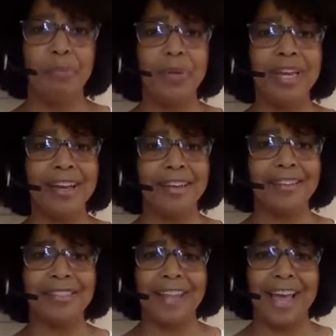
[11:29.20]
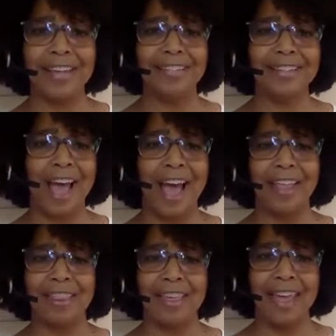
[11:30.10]
Because let's
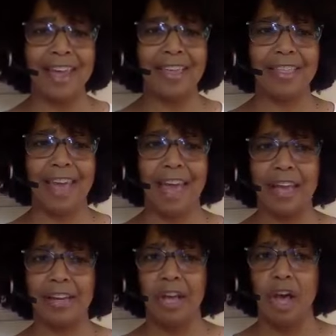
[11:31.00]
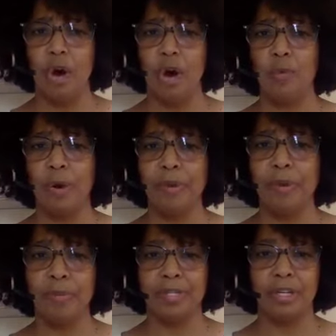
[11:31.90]
not think that a
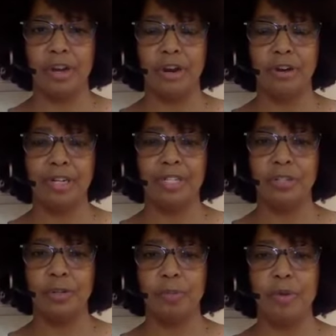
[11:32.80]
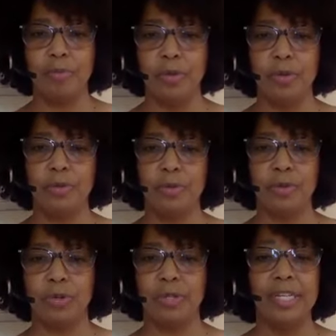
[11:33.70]
woman was encouraged to be
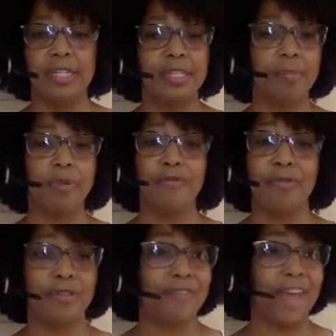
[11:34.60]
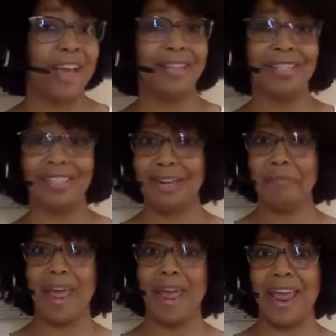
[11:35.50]
musical simply for the fact that she
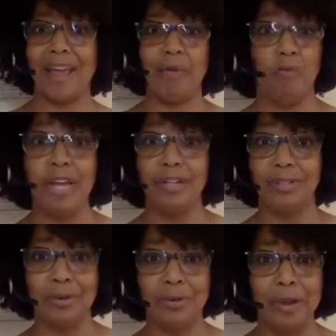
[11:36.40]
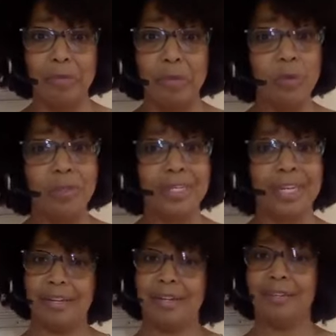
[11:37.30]
may enjoy
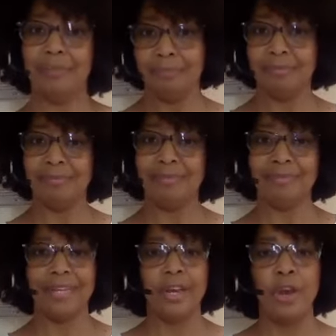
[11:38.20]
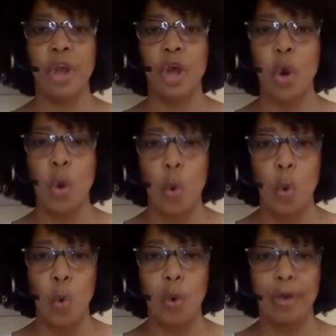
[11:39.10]
music.
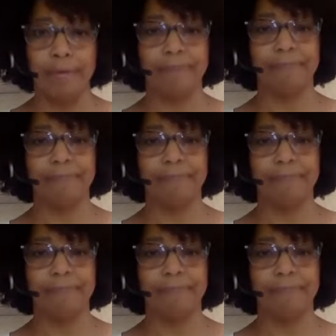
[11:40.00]
No.